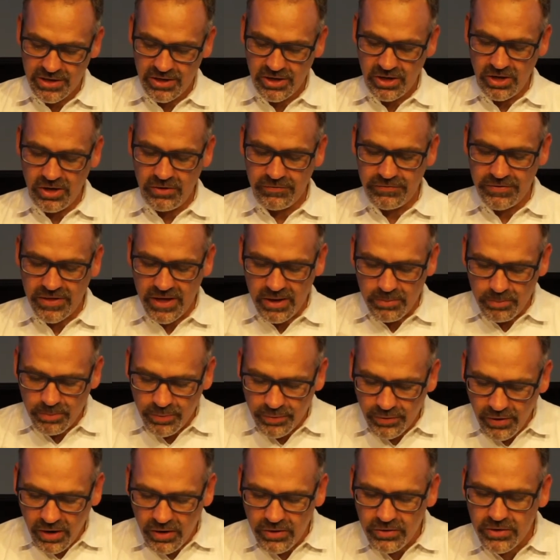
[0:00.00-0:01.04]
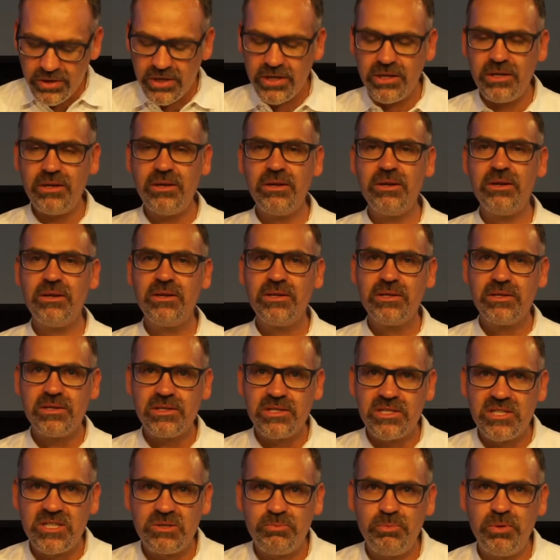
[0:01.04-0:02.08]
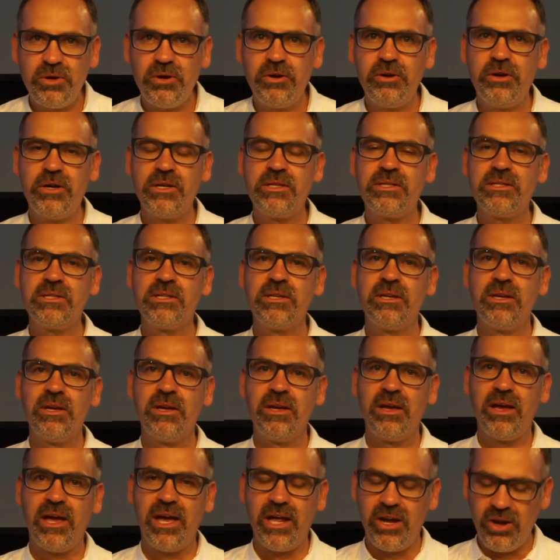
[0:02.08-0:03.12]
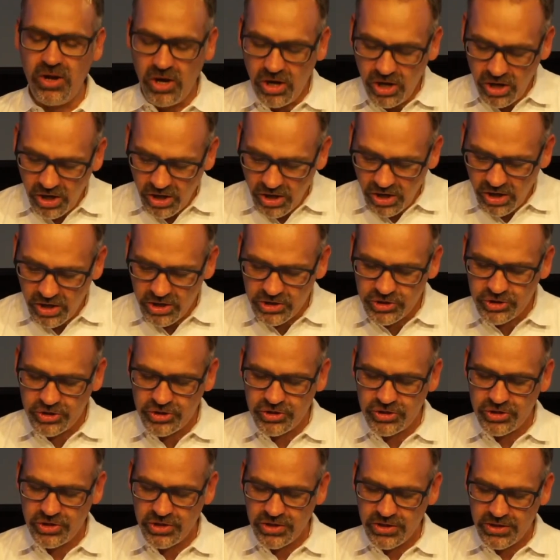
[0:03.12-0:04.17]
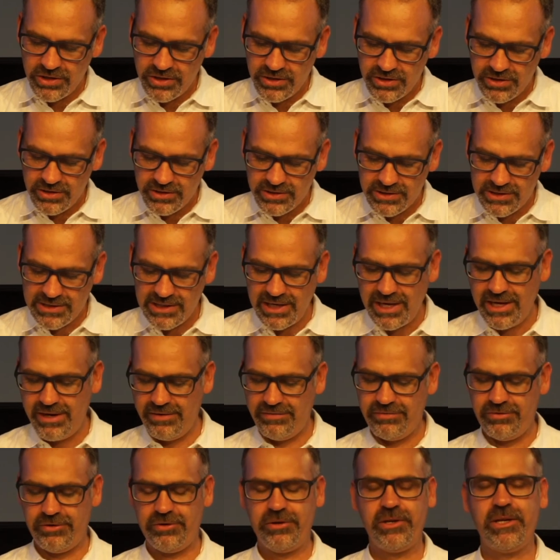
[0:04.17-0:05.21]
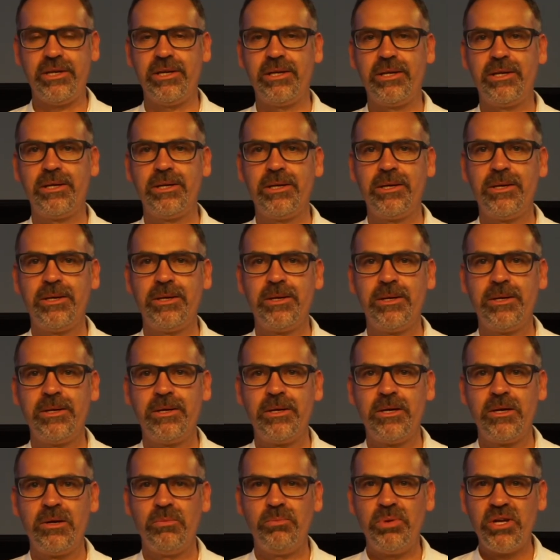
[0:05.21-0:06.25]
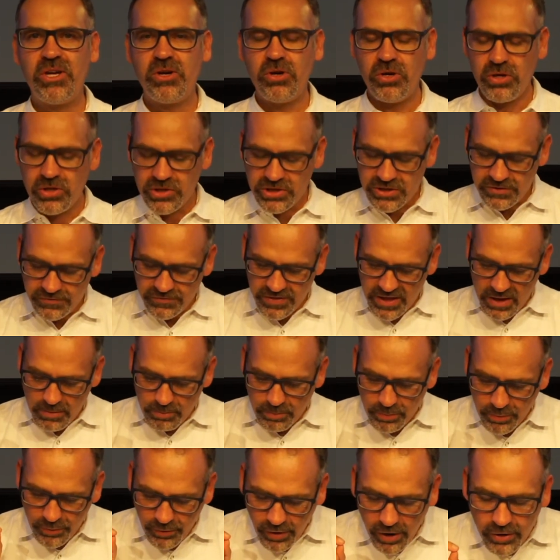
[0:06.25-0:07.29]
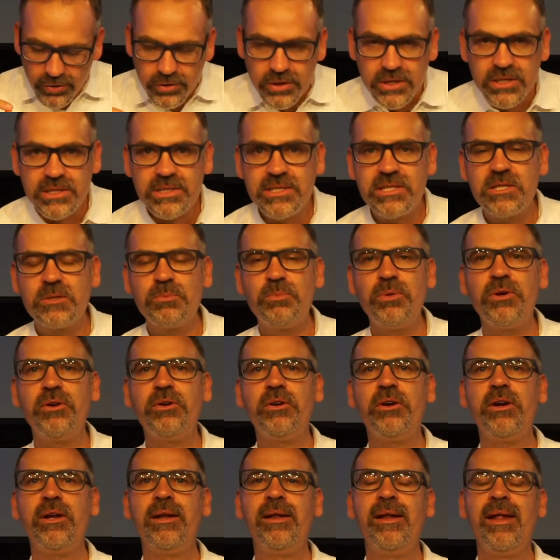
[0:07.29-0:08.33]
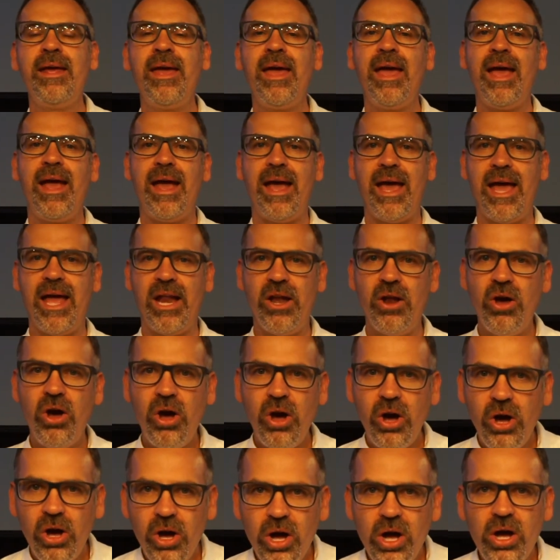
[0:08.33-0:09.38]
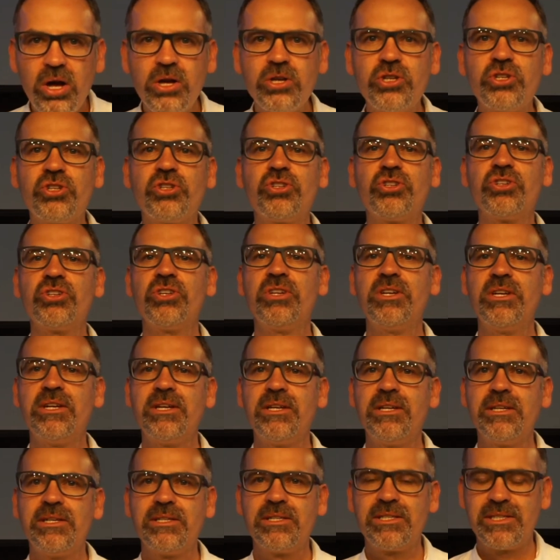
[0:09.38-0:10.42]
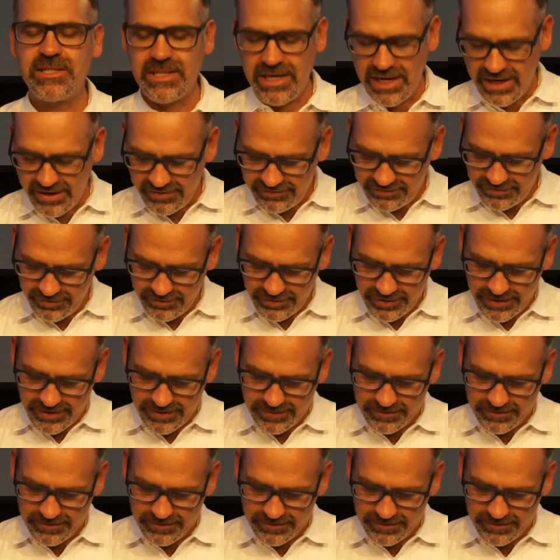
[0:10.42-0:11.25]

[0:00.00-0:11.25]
of their broken spirit and harsh slavery. Because of their broken spirit and harsh slavery.